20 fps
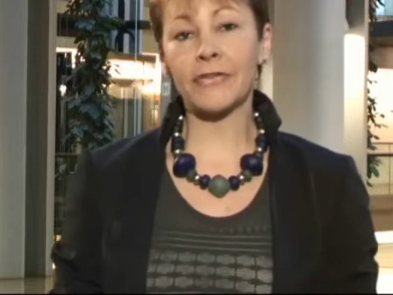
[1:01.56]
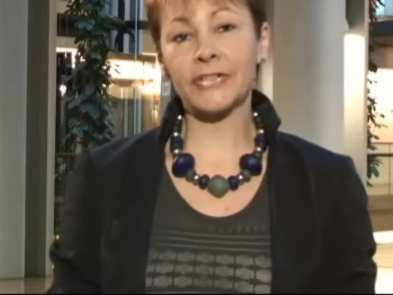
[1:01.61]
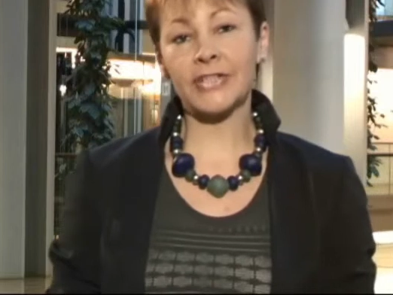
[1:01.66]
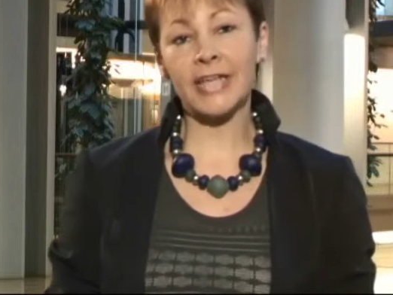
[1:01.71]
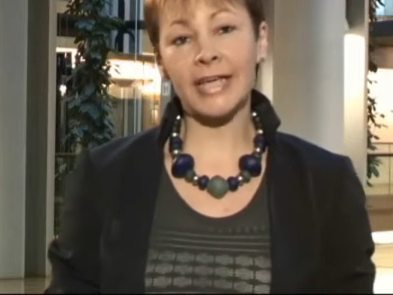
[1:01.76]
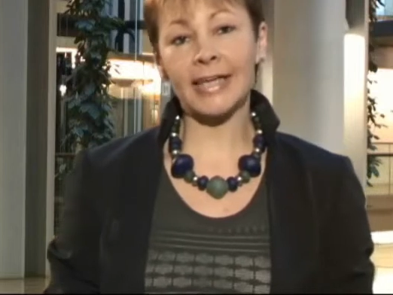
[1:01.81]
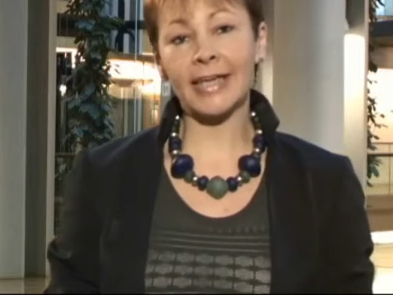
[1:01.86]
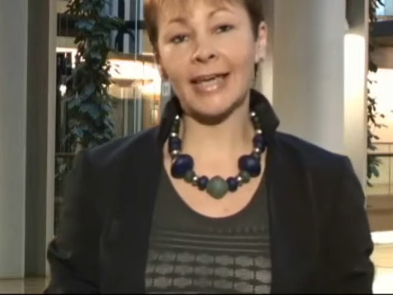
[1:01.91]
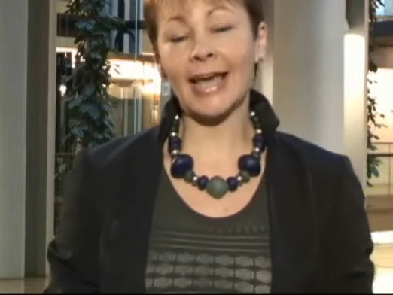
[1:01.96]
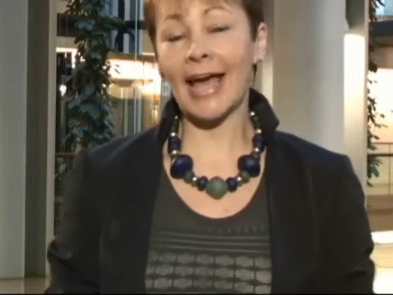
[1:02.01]

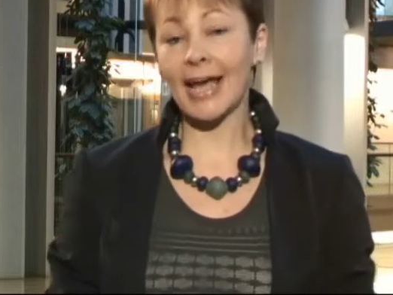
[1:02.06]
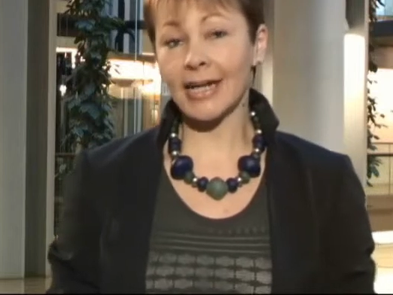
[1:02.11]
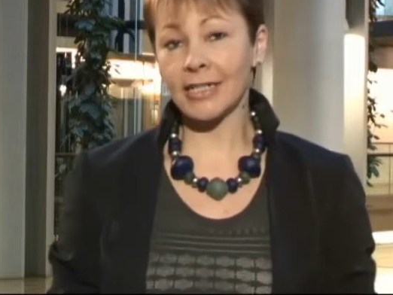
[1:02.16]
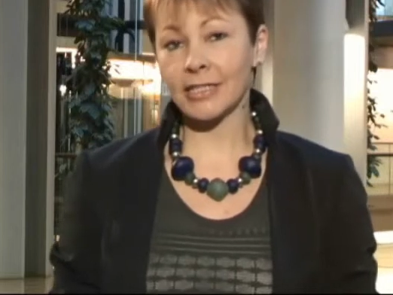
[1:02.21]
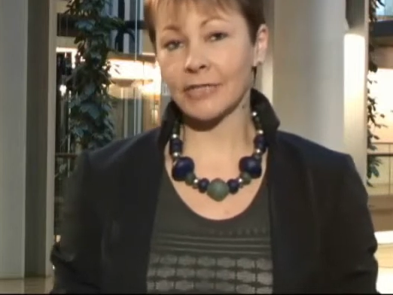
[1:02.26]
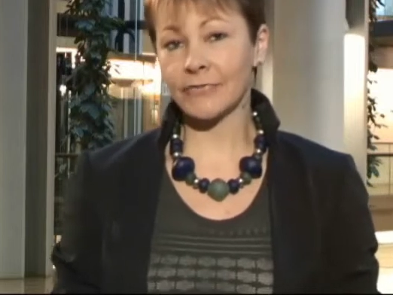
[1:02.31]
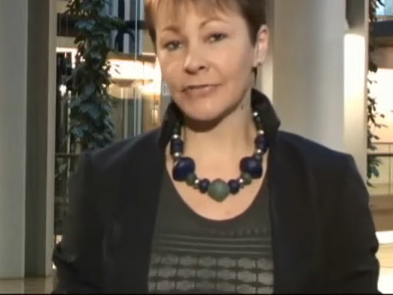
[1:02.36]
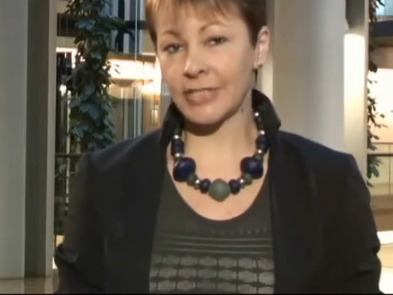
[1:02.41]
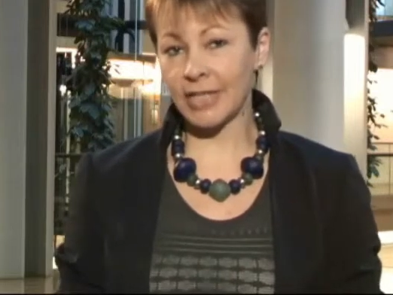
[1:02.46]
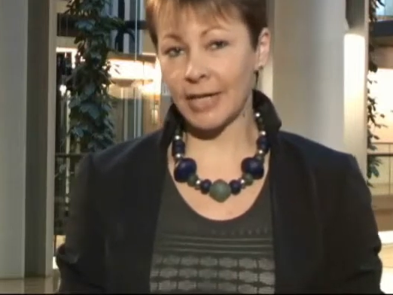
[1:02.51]
taking
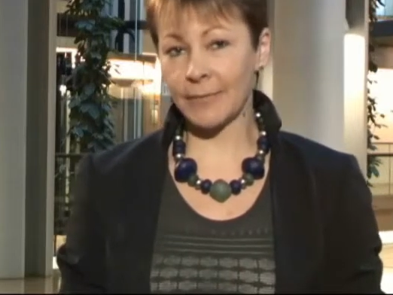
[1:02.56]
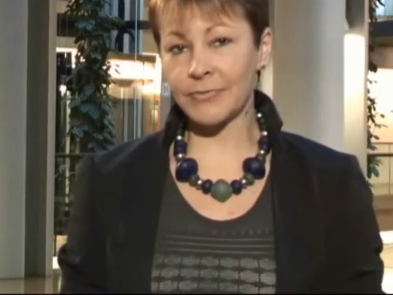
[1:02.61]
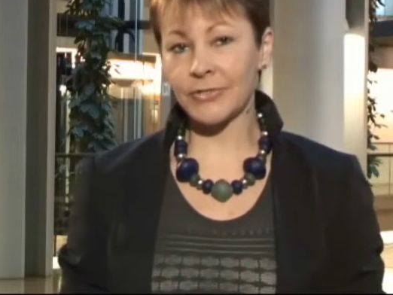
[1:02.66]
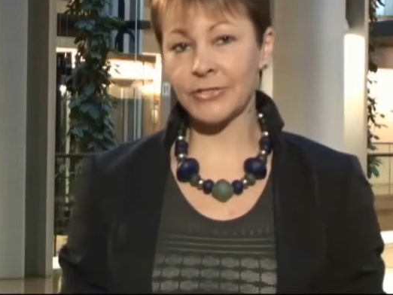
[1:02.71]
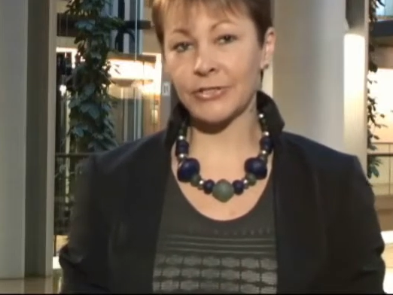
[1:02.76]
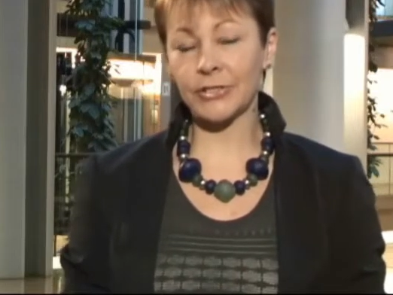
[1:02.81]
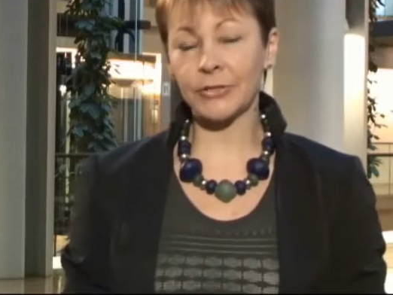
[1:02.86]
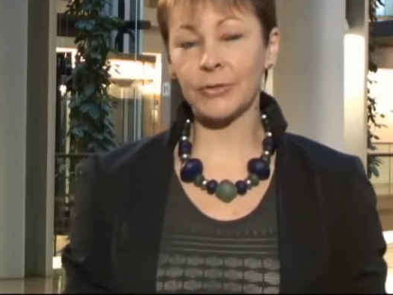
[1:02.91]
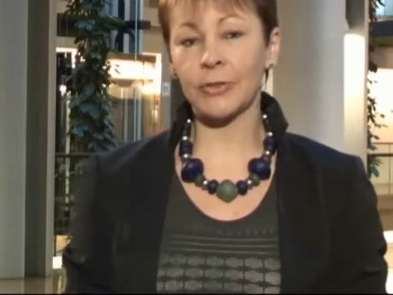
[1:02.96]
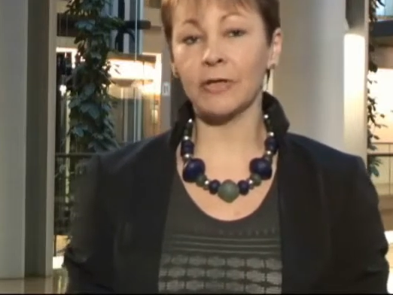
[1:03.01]
active steps
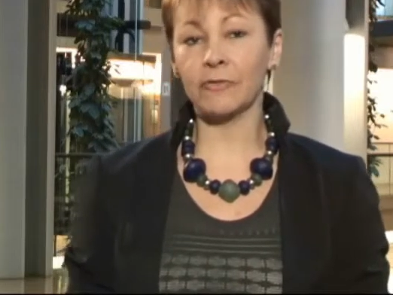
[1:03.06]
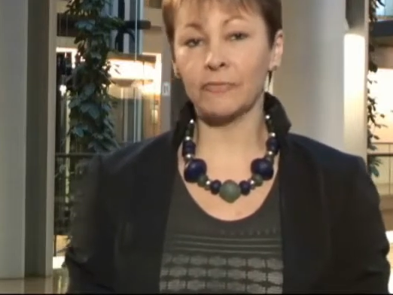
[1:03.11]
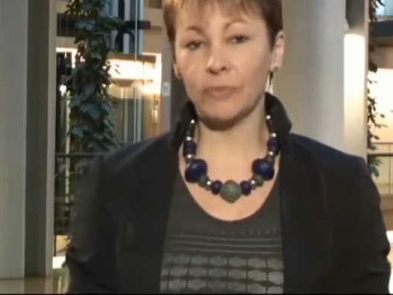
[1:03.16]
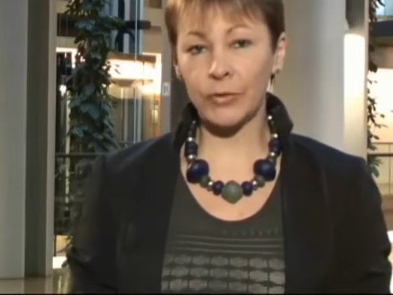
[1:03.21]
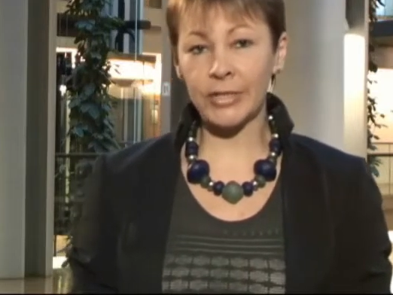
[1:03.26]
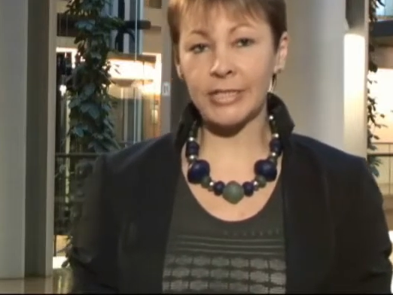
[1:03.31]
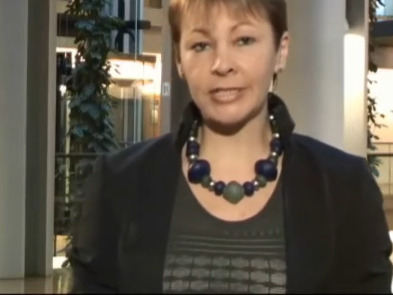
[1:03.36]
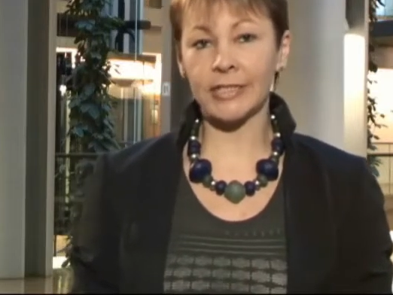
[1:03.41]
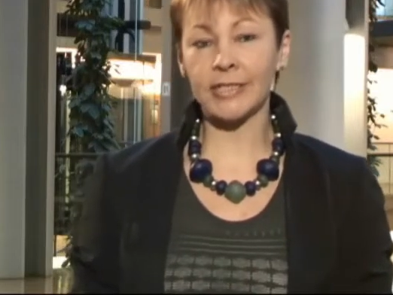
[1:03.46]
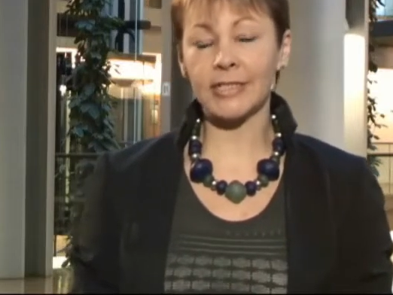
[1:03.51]
to
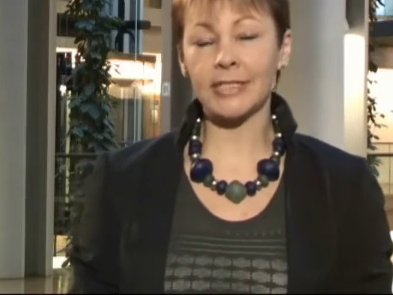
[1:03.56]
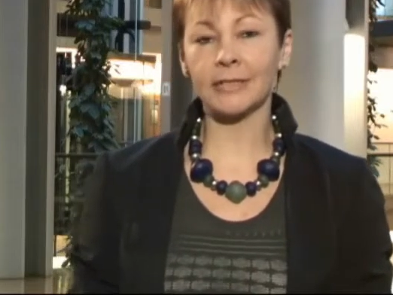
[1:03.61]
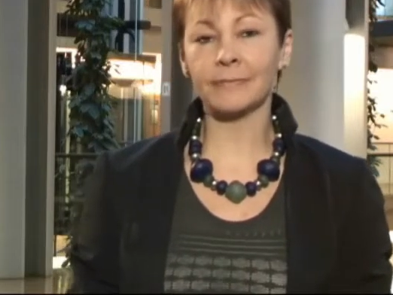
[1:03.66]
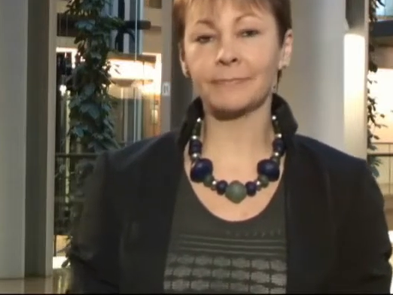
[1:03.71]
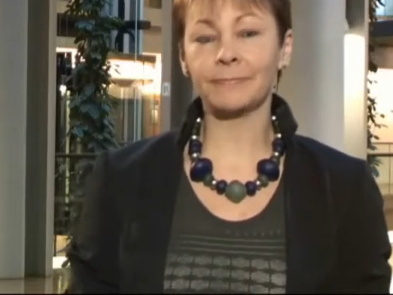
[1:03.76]
avoid it.